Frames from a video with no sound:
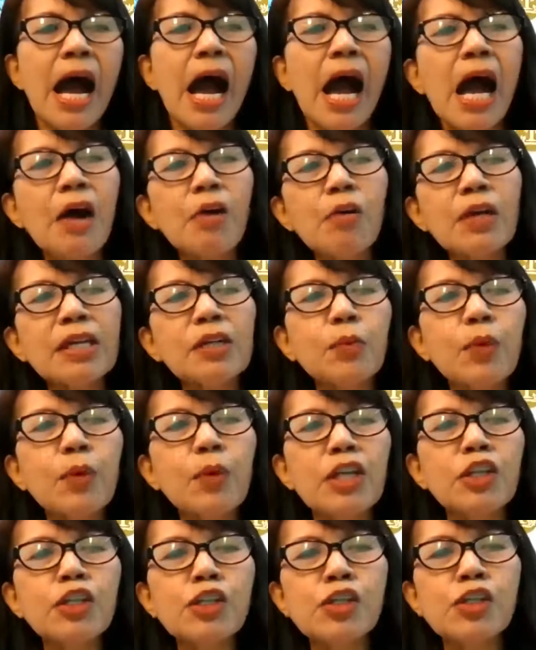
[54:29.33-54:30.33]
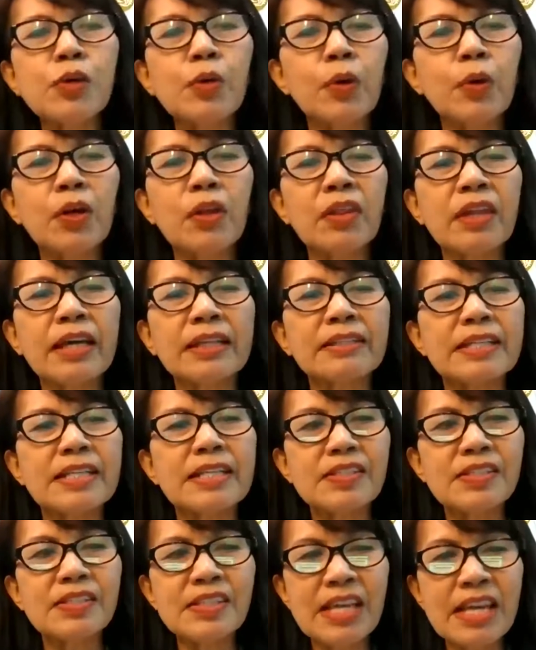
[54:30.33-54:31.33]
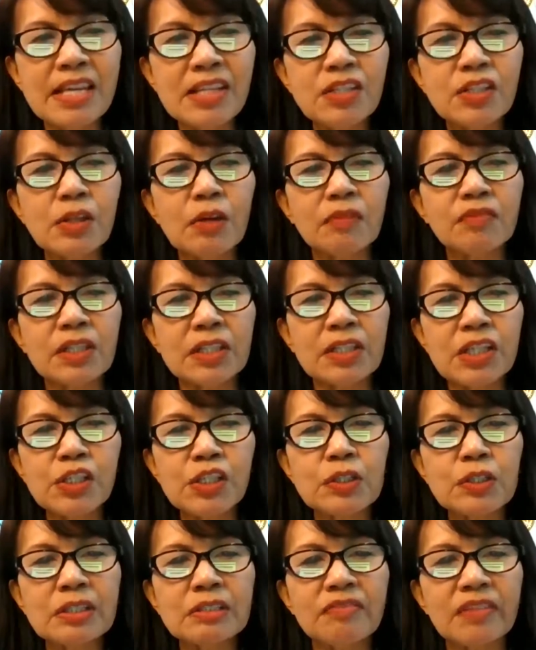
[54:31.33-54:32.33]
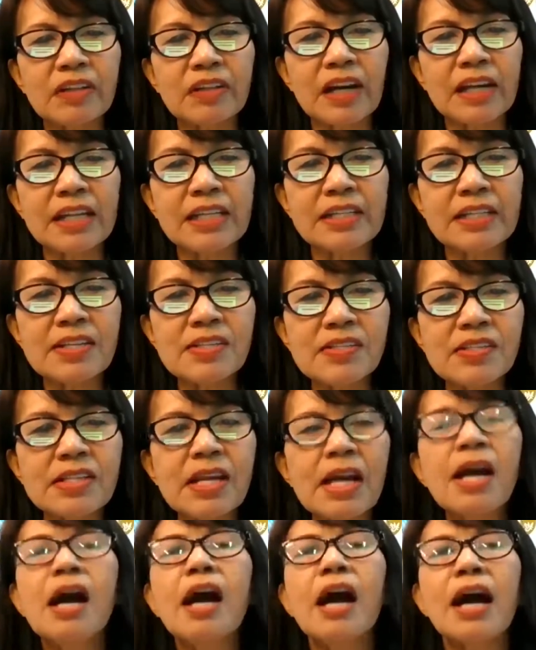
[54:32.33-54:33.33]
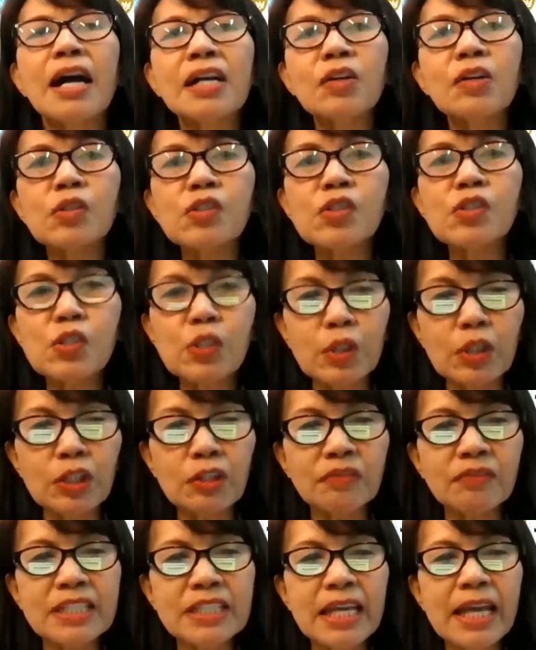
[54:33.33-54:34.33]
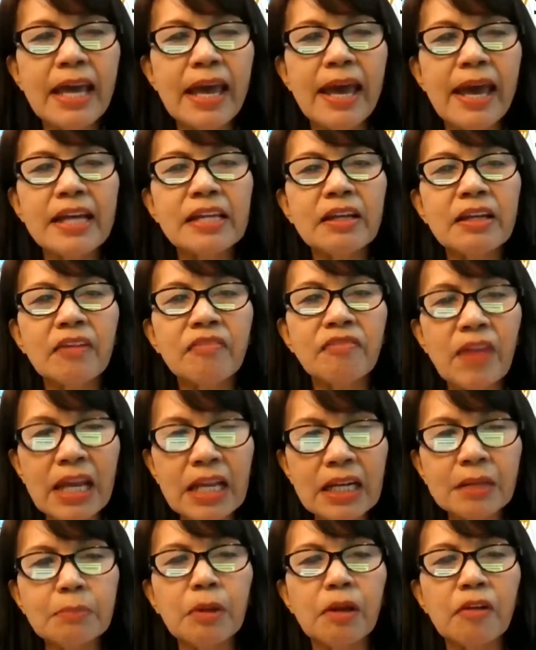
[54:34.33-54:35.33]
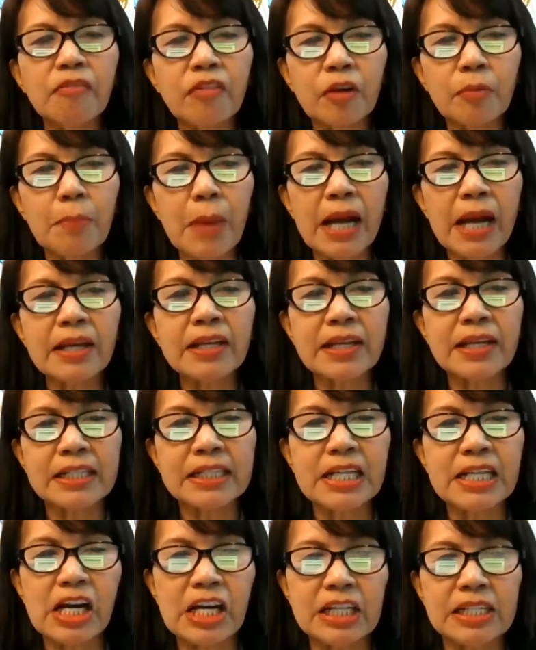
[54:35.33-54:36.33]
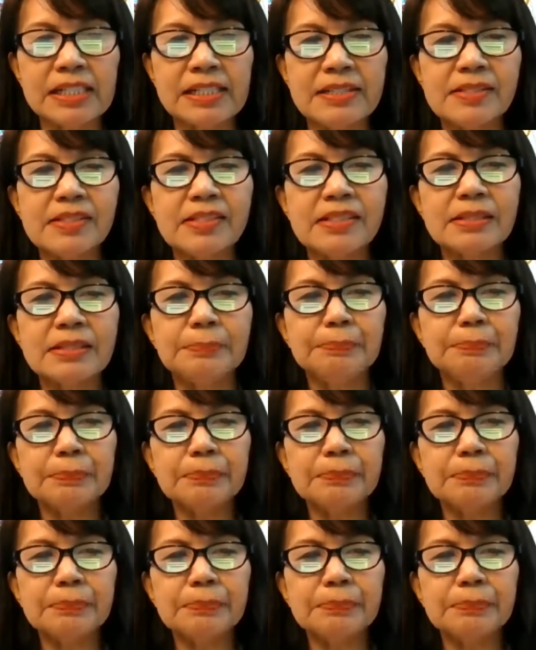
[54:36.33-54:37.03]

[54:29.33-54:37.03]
how can we ensure that seeds of traditional varieties are conserved and available for backyard gardens?